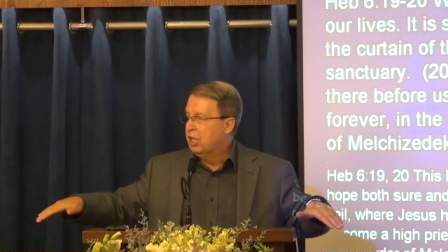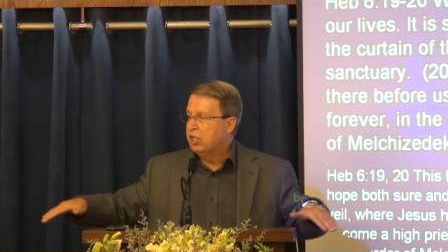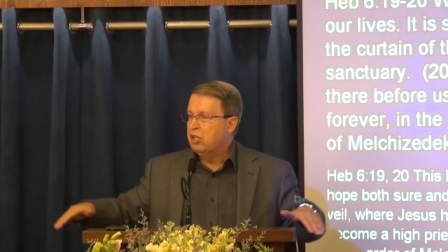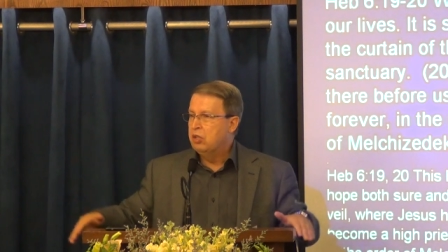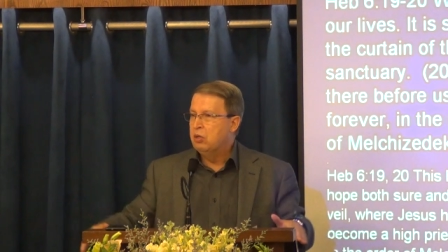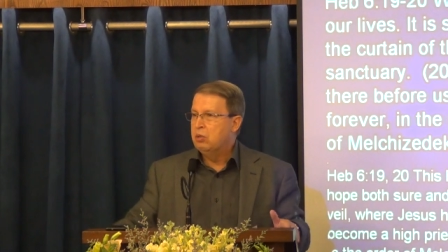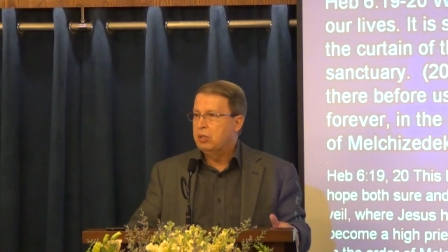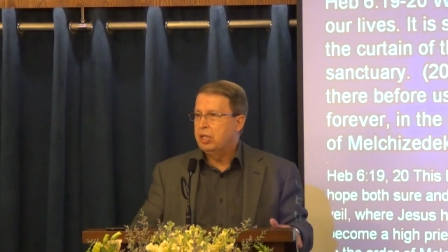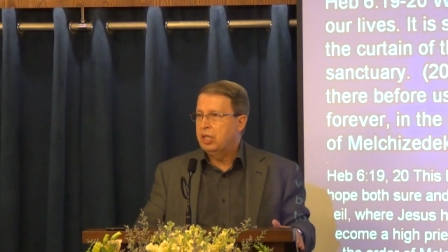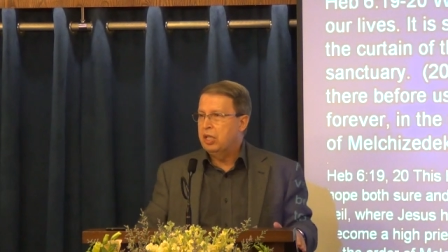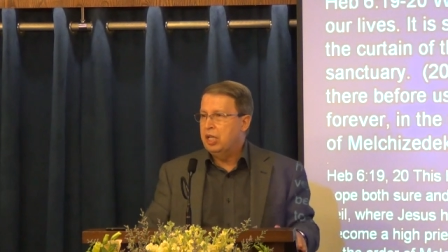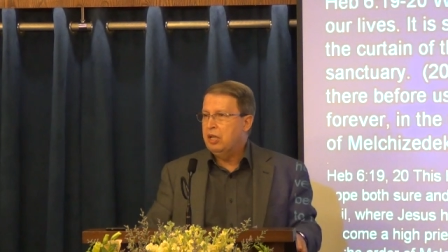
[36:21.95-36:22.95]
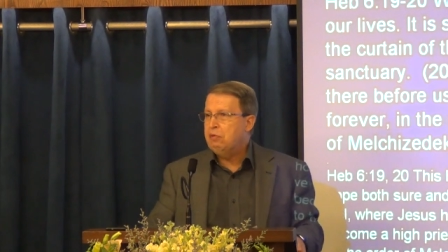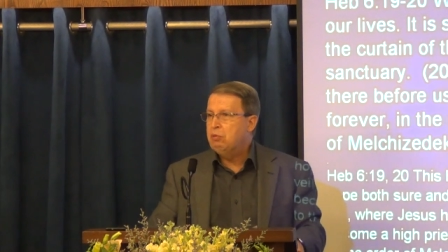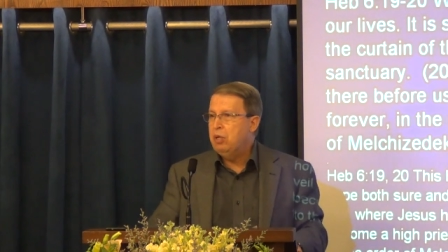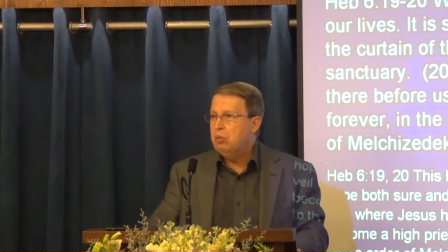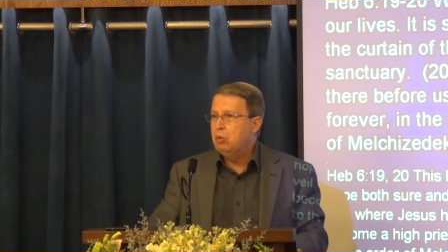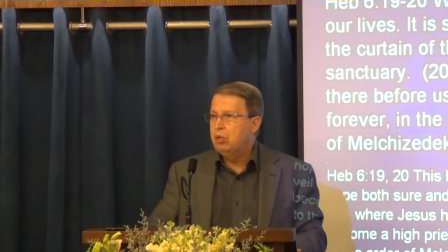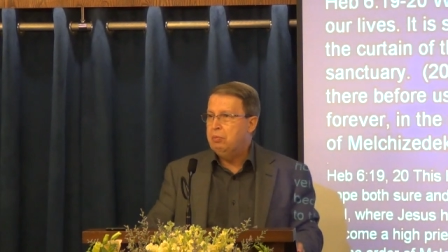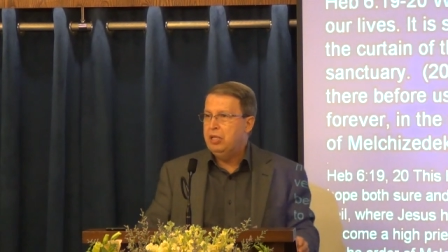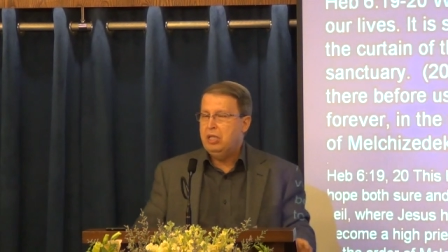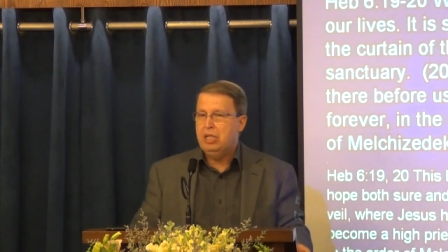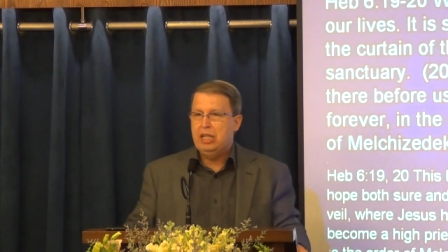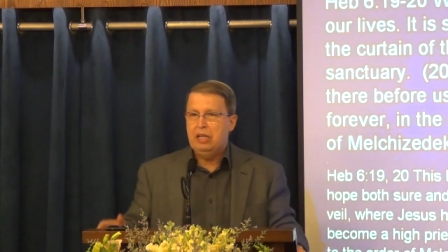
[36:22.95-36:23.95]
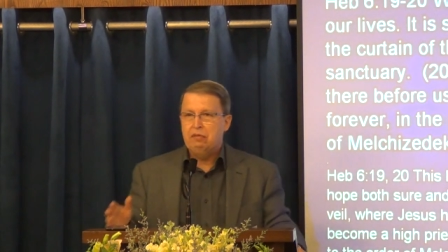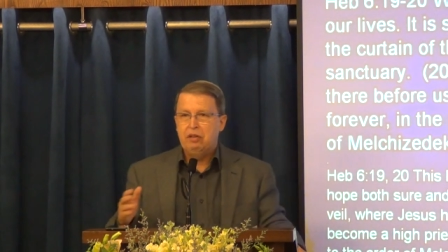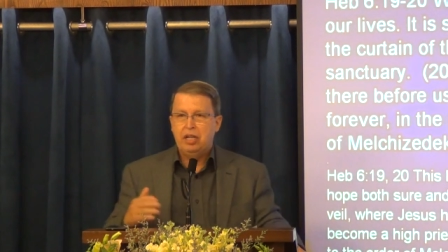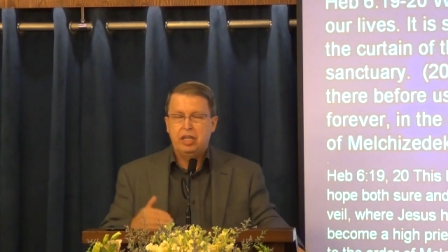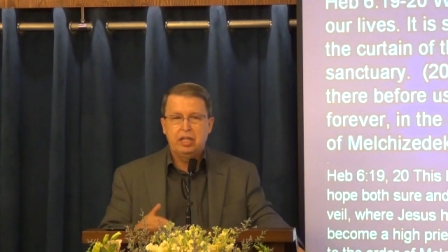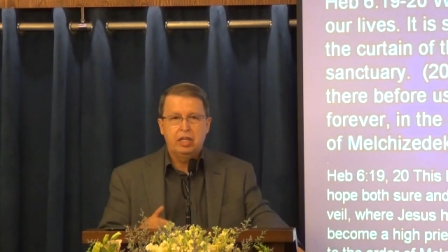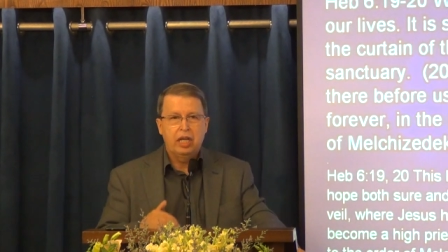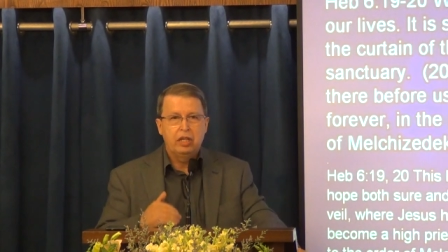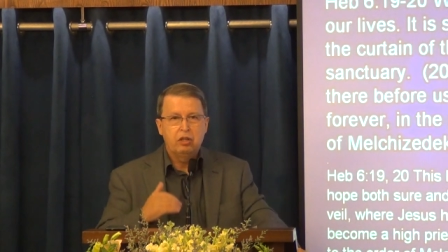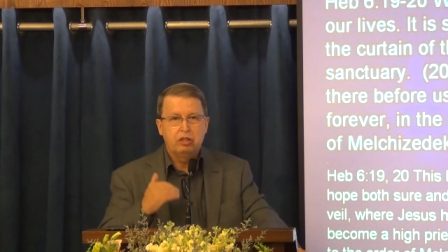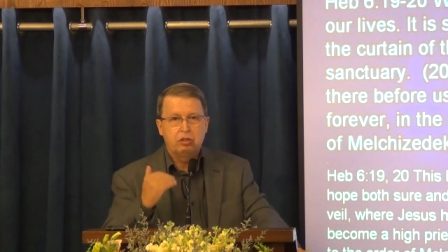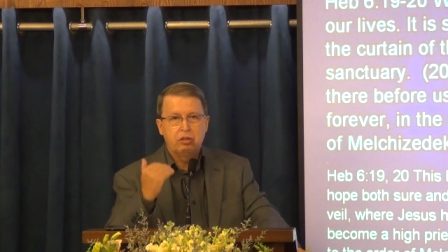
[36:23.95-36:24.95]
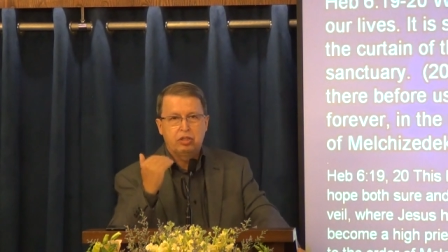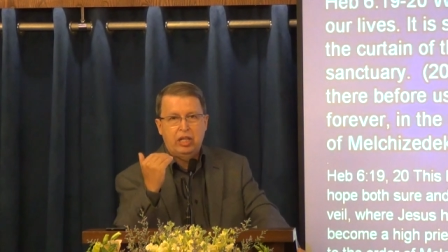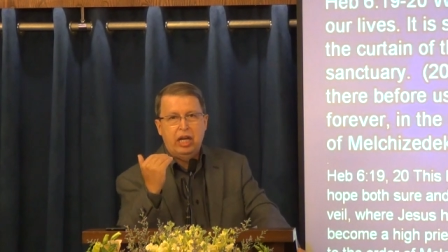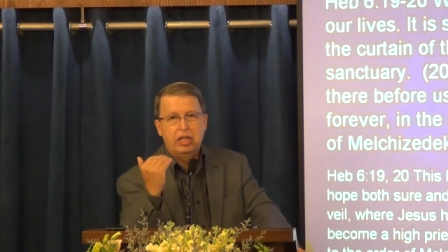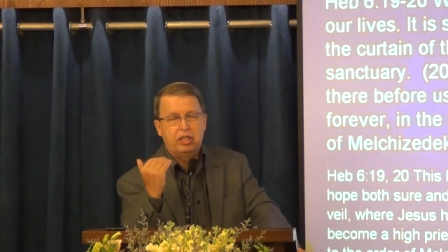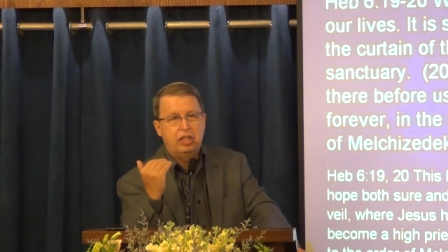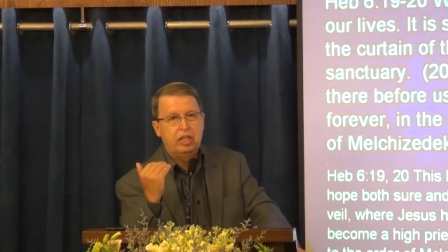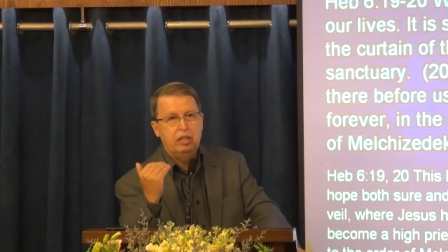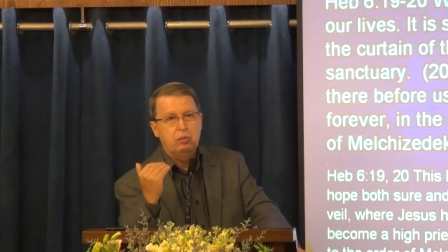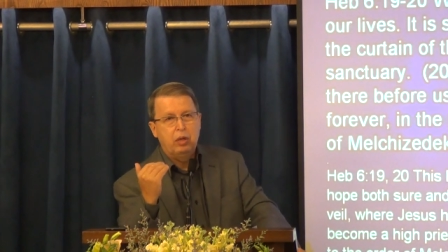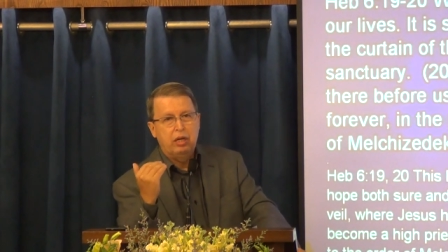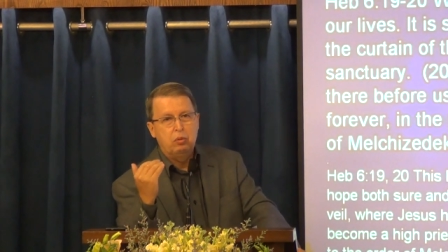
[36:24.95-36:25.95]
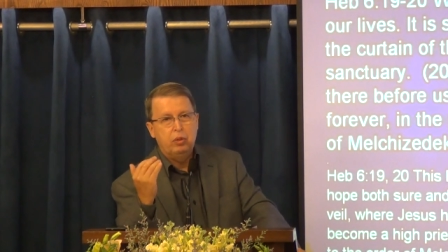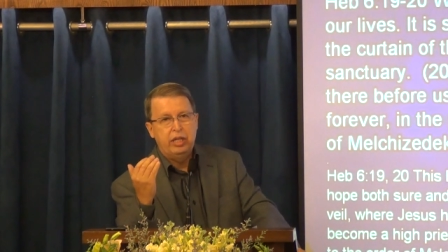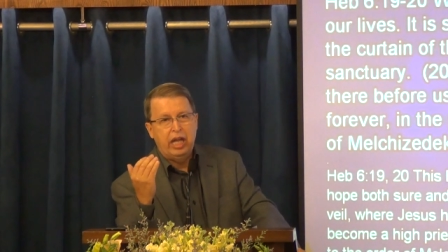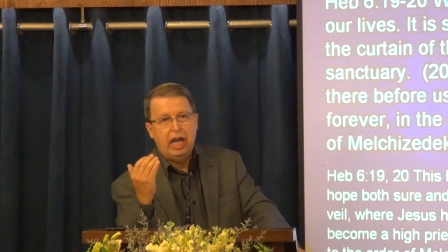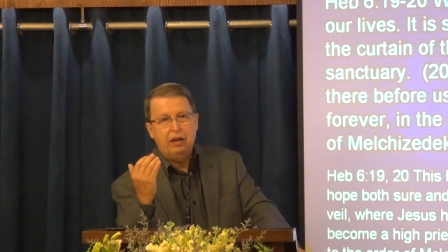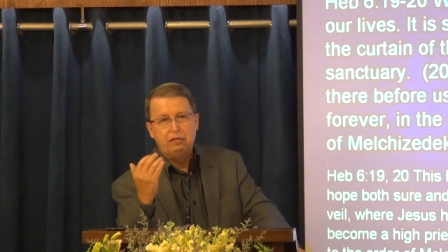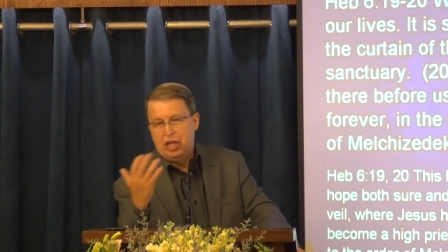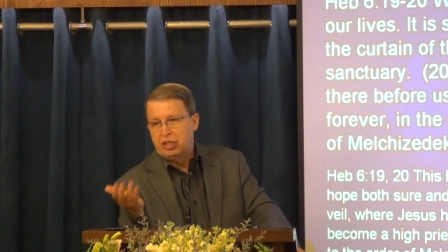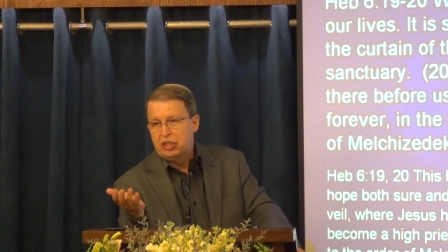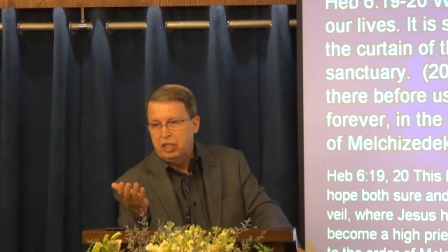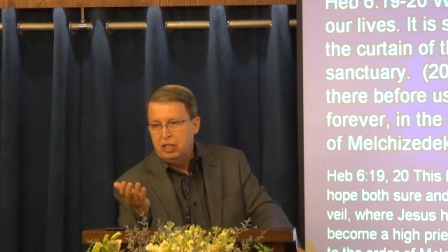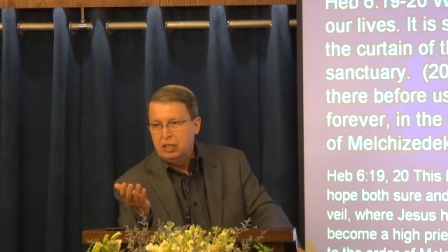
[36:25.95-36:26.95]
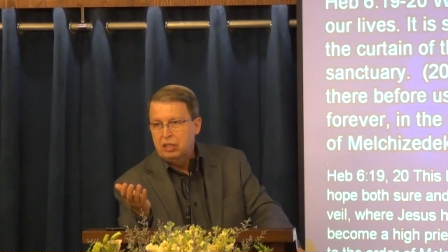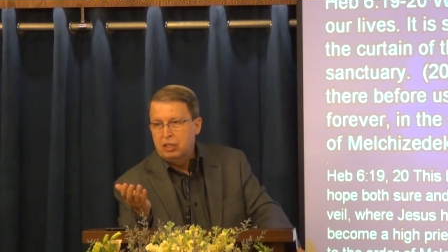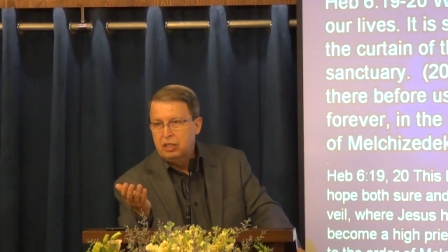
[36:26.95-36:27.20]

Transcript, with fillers: You know, if we would be living in a society where we have nothing,